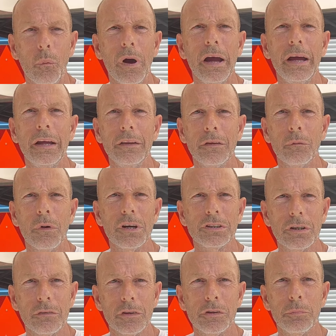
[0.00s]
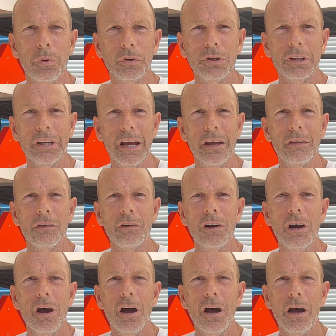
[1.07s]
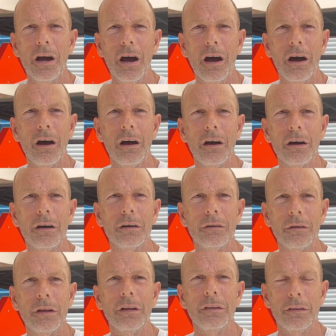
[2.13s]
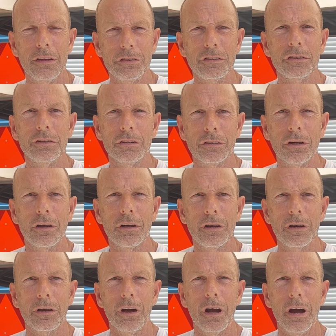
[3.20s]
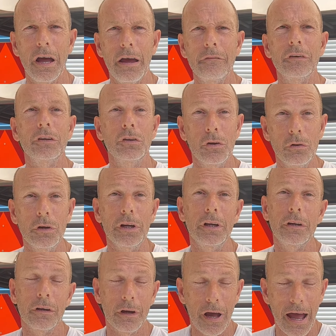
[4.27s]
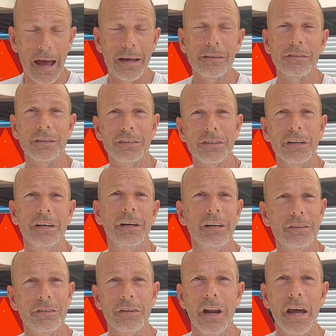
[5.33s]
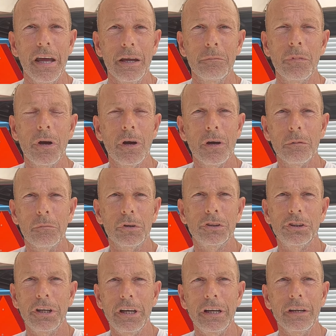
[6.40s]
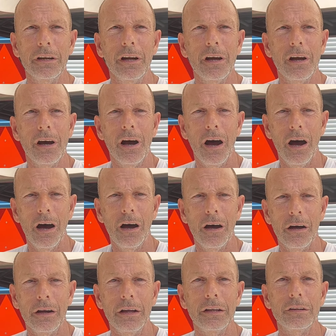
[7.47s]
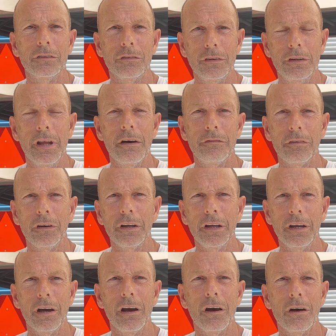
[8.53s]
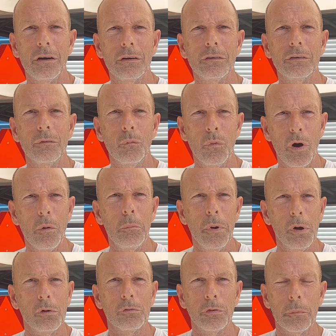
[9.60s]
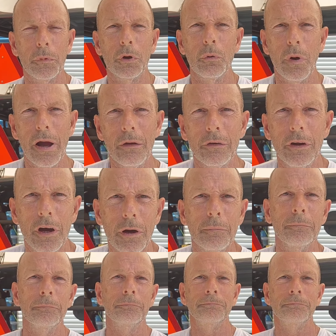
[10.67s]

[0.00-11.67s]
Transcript: way the rest of it's put together, this is a heavy duty, as it's in its name, machine. It's definitely well built from the ground up.